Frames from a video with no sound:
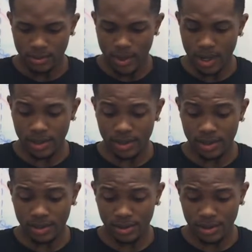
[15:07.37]
While
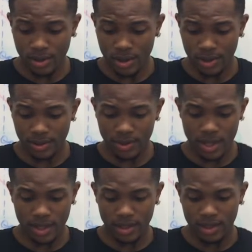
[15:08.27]
others argue
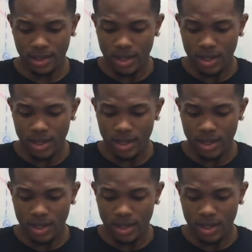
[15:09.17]
that